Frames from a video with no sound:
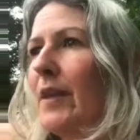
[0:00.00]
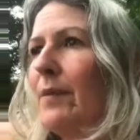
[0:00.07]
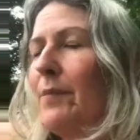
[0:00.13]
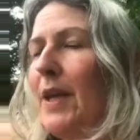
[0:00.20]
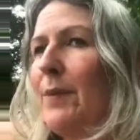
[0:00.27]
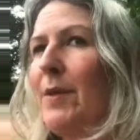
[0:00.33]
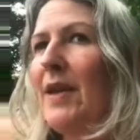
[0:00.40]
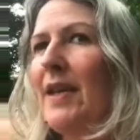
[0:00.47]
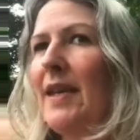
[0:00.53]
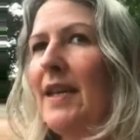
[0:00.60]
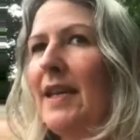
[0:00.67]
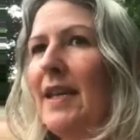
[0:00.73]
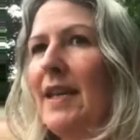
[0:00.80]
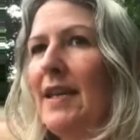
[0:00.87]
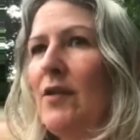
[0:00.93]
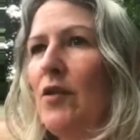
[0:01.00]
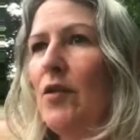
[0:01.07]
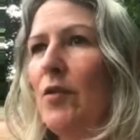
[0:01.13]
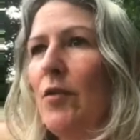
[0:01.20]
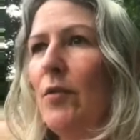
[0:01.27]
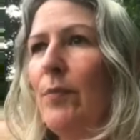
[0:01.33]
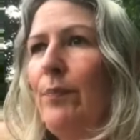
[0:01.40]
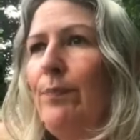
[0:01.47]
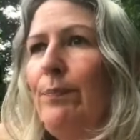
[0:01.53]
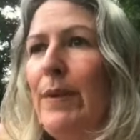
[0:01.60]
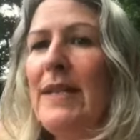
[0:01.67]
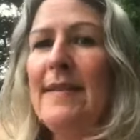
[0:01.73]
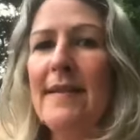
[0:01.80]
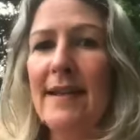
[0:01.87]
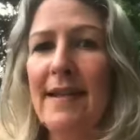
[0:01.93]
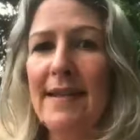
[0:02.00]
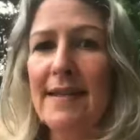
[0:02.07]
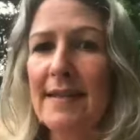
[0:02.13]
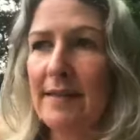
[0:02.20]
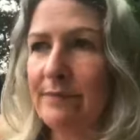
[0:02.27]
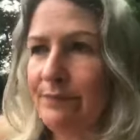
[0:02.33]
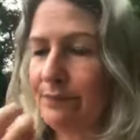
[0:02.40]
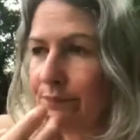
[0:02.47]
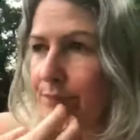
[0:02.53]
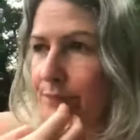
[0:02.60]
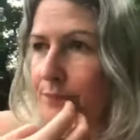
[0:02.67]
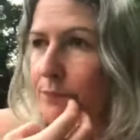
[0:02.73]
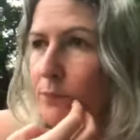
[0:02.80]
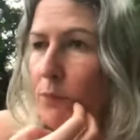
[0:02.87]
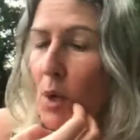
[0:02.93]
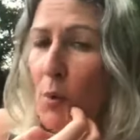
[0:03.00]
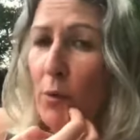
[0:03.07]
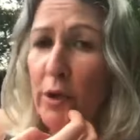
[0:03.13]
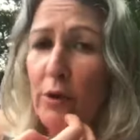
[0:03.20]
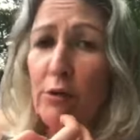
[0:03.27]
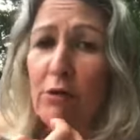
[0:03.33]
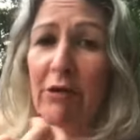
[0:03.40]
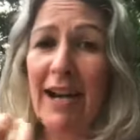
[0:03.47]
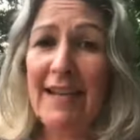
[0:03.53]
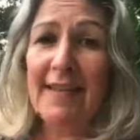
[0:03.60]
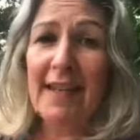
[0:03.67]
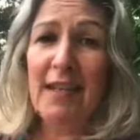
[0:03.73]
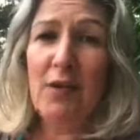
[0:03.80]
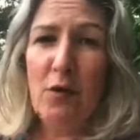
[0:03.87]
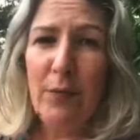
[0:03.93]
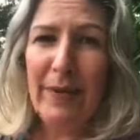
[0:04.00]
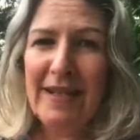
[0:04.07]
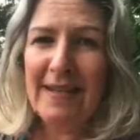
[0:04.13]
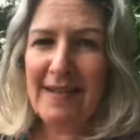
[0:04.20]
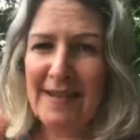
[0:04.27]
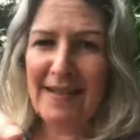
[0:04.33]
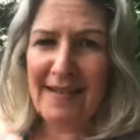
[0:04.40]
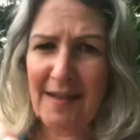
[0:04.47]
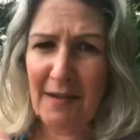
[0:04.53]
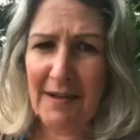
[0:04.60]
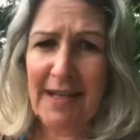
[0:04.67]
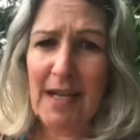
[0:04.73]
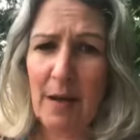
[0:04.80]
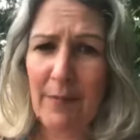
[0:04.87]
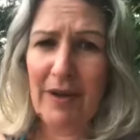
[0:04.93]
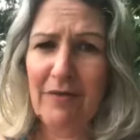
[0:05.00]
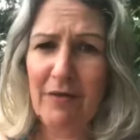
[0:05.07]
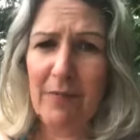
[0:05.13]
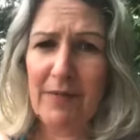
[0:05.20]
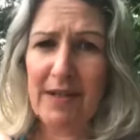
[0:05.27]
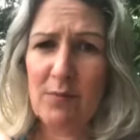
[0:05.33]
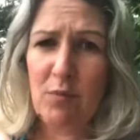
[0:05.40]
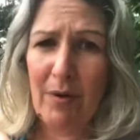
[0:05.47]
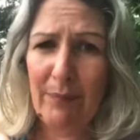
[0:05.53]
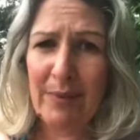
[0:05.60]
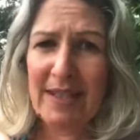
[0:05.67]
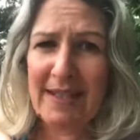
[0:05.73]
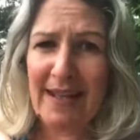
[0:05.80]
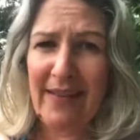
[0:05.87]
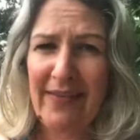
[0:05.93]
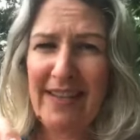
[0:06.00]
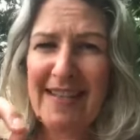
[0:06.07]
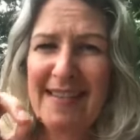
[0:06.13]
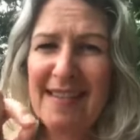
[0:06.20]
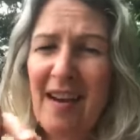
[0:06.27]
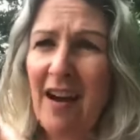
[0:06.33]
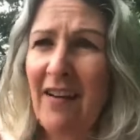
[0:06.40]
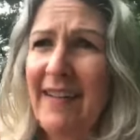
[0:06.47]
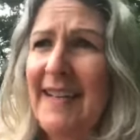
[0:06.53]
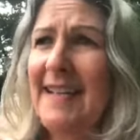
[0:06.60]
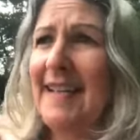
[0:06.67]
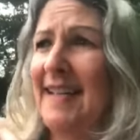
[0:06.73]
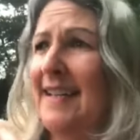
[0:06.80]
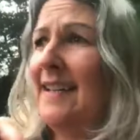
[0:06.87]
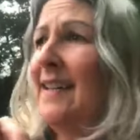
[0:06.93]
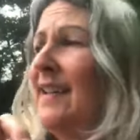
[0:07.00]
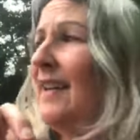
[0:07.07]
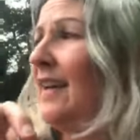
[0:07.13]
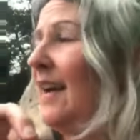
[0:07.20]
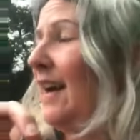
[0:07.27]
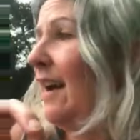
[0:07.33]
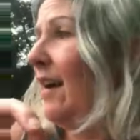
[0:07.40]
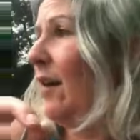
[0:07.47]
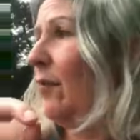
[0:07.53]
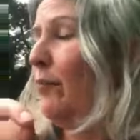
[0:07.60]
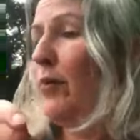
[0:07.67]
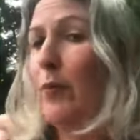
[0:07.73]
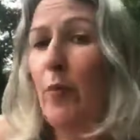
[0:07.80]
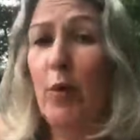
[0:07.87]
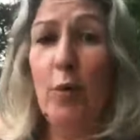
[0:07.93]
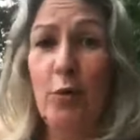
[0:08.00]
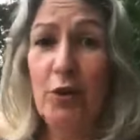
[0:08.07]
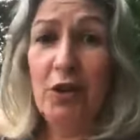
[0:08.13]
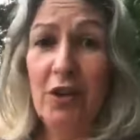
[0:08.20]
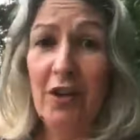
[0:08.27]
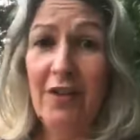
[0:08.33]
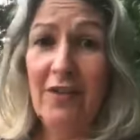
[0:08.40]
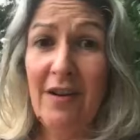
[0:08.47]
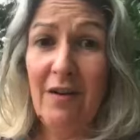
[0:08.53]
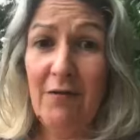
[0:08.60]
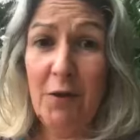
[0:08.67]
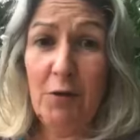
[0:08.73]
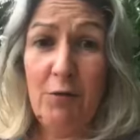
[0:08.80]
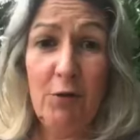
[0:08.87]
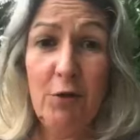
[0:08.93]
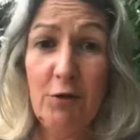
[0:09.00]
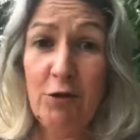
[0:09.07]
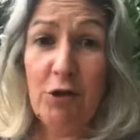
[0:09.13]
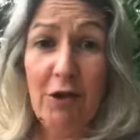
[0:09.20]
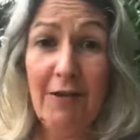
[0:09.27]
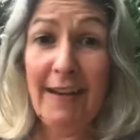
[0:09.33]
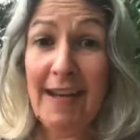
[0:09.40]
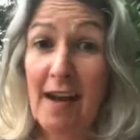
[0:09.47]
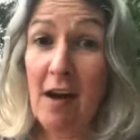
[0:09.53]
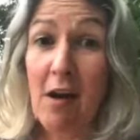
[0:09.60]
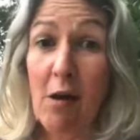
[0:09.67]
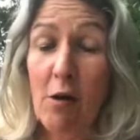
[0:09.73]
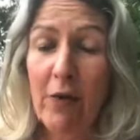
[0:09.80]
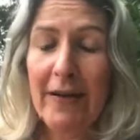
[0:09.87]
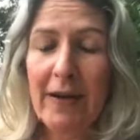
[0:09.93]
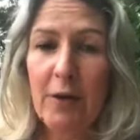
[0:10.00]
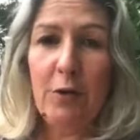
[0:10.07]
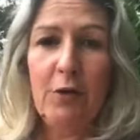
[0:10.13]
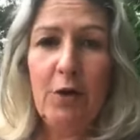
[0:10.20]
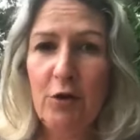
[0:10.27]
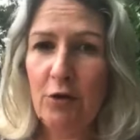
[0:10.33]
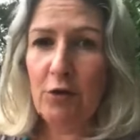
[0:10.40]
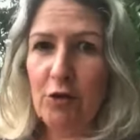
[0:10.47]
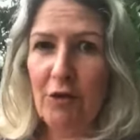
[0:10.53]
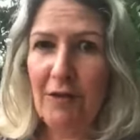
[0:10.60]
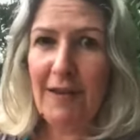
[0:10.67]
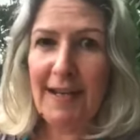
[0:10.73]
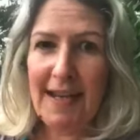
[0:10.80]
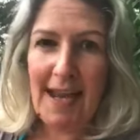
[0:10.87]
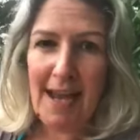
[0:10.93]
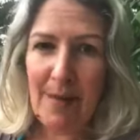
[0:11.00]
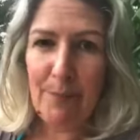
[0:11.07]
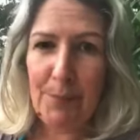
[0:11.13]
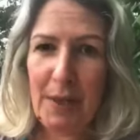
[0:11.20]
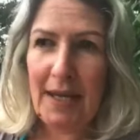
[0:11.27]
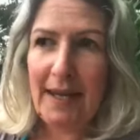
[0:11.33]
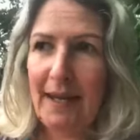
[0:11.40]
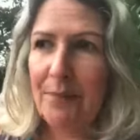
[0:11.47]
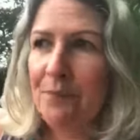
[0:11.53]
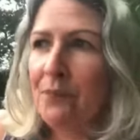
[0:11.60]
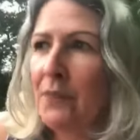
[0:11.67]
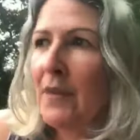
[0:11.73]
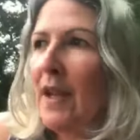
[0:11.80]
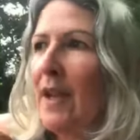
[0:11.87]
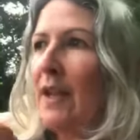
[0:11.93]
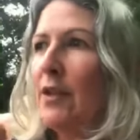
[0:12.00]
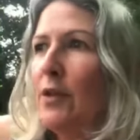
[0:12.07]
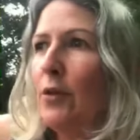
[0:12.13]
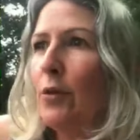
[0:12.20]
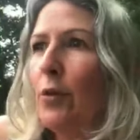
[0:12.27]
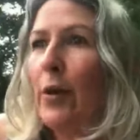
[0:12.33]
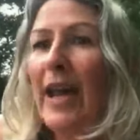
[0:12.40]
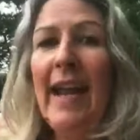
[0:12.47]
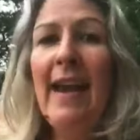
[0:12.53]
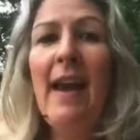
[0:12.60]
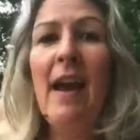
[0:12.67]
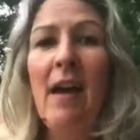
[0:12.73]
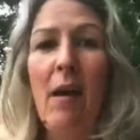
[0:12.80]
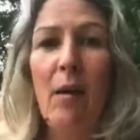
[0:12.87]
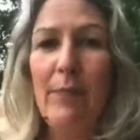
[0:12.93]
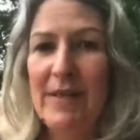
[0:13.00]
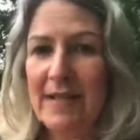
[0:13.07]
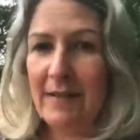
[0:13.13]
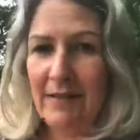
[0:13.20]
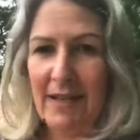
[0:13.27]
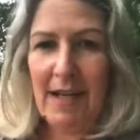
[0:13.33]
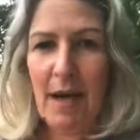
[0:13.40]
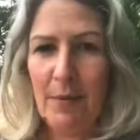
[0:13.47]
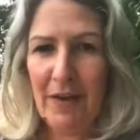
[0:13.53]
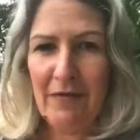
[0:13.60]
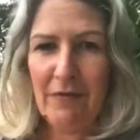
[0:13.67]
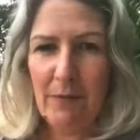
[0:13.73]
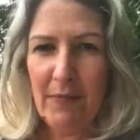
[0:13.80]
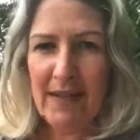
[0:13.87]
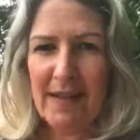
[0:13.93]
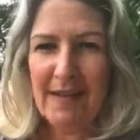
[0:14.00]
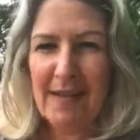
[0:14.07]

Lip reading: Maybe in your business, what you're creating in your business is only coming from this 1%, this tiny proportion of who you truly are and who you truly can be. Your income is only coming from this.